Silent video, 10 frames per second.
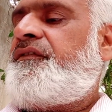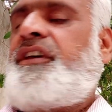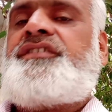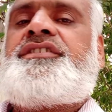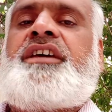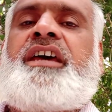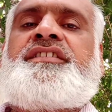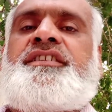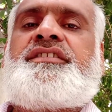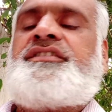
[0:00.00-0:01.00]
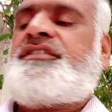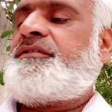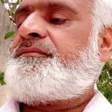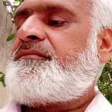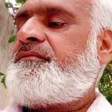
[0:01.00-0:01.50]
Fixed assets.
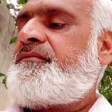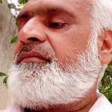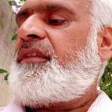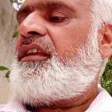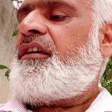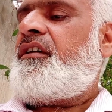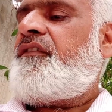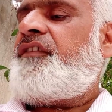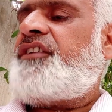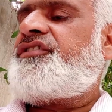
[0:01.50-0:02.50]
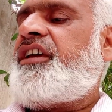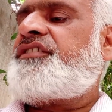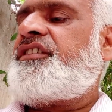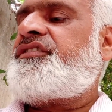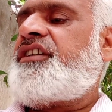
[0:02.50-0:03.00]
Fixed
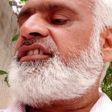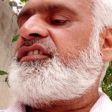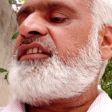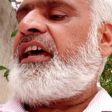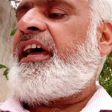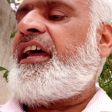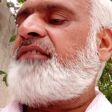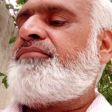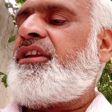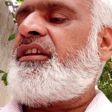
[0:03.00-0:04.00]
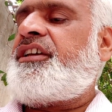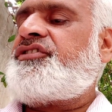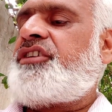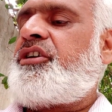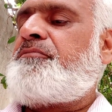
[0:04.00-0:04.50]
assets such as land,
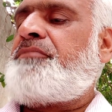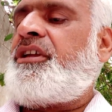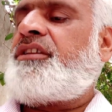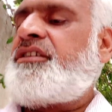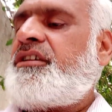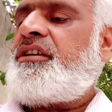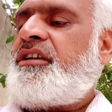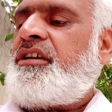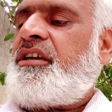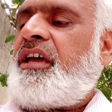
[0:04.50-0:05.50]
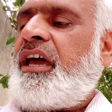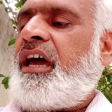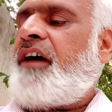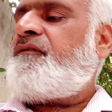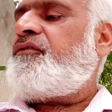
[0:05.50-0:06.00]
buildings, equipment
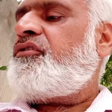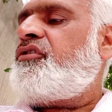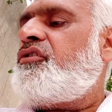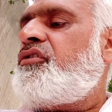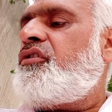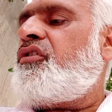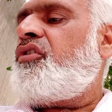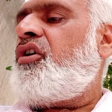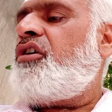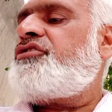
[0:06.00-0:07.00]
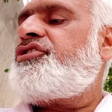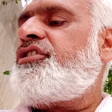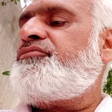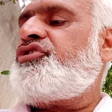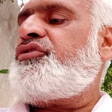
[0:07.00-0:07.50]
have long
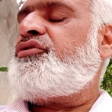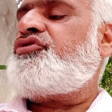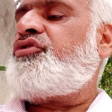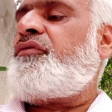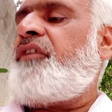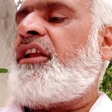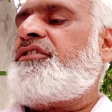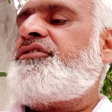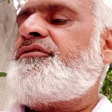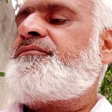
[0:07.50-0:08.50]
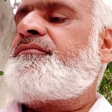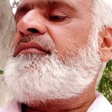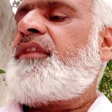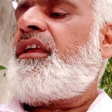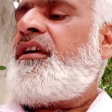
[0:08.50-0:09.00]
term use or value.
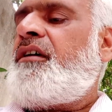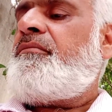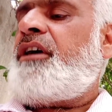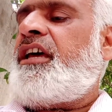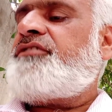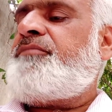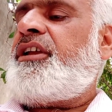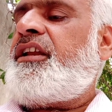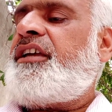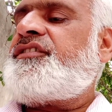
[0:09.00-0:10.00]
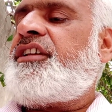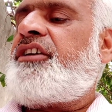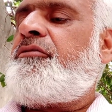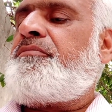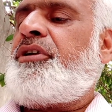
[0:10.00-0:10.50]
But as buildings and
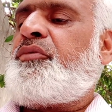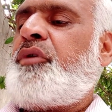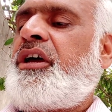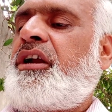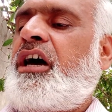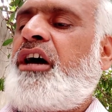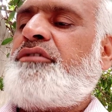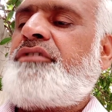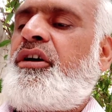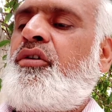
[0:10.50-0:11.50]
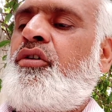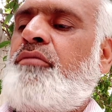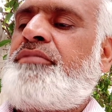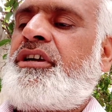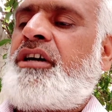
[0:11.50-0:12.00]
equipment wear out
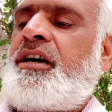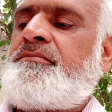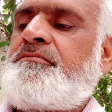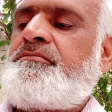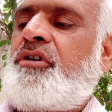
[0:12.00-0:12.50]
or become